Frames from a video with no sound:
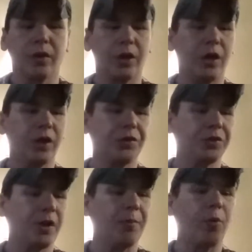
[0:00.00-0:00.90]

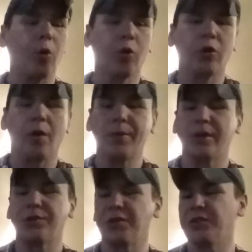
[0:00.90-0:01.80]
It's a lot more ergonomic.
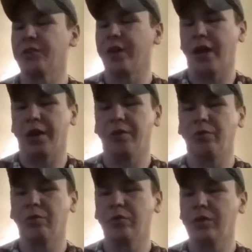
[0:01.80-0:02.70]
It's easier to
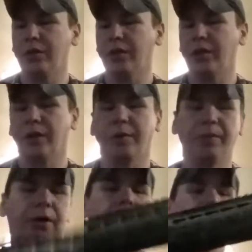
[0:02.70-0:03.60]
handle.
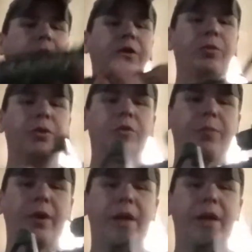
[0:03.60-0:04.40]
Even when I don't use my